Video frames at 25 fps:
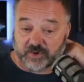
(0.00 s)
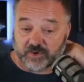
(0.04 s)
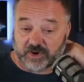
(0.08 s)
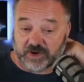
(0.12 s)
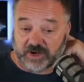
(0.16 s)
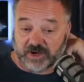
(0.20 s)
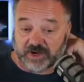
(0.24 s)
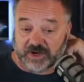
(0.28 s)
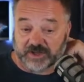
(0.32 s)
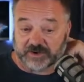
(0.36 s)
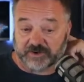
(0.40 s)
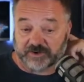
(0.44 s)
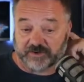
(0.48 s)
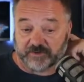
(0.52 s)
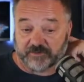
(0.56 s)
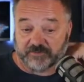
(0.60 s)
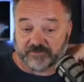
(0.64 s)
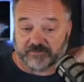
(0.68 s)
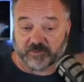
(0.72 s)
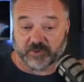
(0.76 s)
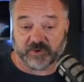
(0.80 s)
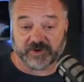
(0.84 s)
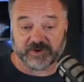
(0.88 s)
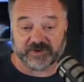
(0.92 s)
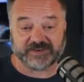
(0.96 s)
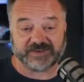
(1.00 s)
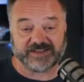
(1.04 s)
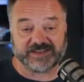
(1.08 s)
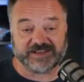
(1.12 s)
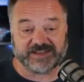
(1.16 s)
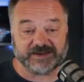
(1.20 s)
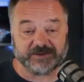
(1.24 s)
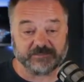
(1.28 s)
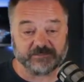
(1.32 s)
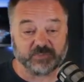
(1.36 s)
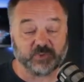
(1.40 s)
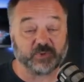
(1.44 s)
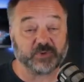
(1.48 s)

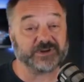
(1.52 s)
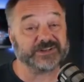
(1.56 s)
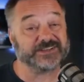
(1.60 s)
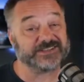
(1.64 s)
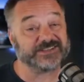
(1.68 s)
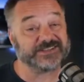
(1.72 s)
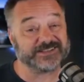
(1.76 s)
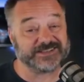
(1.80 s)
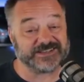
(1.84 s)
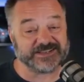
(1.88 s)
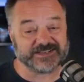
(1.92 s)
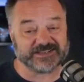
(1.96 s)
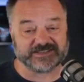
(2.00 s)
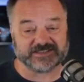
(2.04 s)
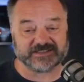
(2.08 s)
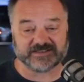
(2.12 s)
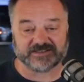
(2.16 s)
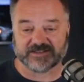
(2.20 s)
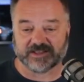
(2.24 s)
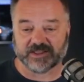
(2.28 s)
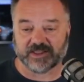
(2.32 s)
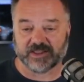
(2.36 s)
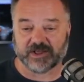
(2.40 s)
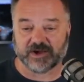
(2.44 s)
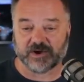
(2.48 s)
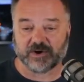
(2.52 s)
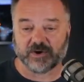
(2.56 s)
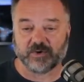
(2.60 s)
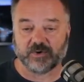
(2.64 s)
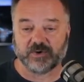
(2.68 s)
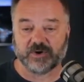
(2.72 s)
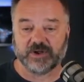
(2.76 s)
114.6 is the low,